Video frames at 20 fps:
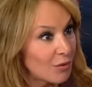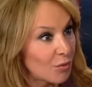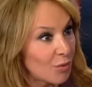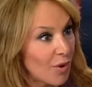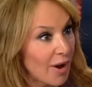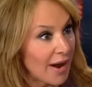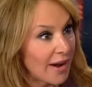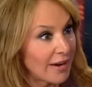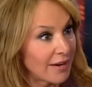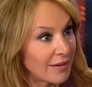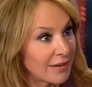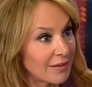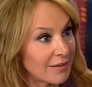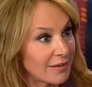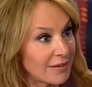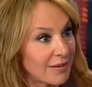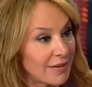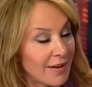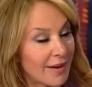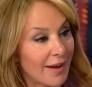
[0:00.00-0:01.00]
right?
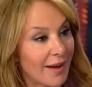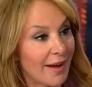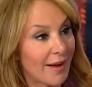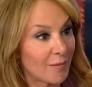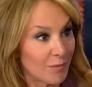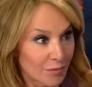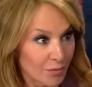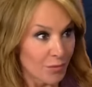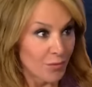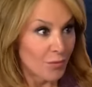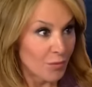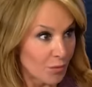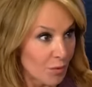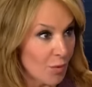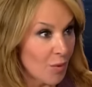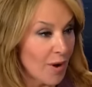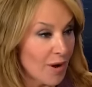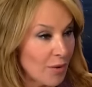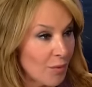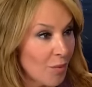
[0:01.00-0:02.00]

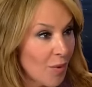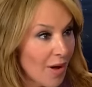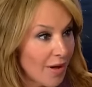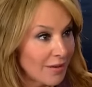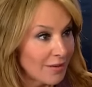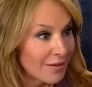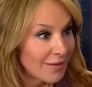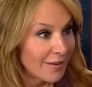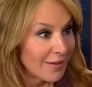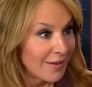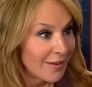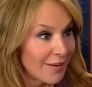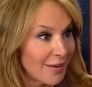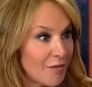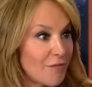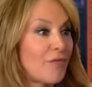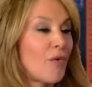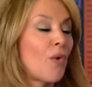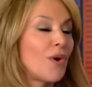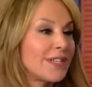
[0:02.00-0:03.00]
Since I was 14.
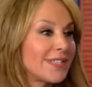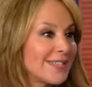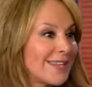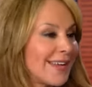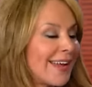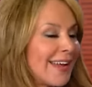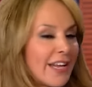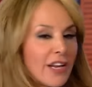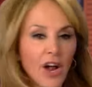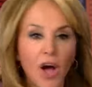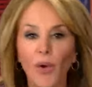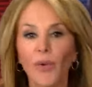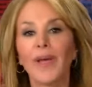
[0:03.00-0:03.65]
14, wow.